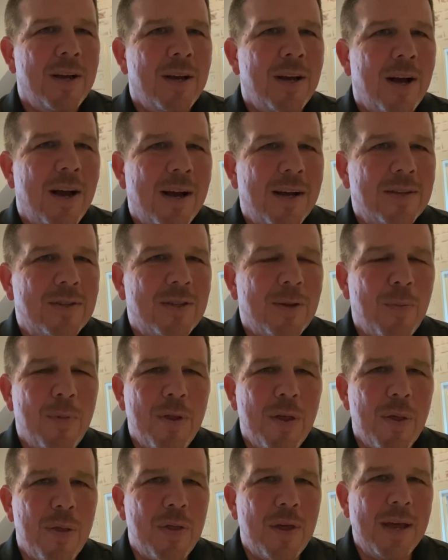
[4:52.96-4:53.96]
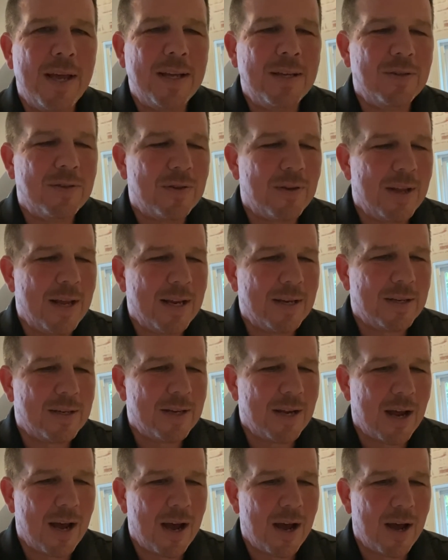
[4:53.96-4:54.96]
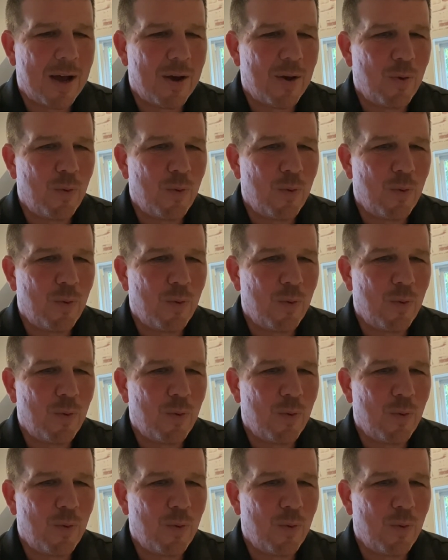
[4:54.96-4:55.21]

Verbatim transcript: uh, some of the things that uh,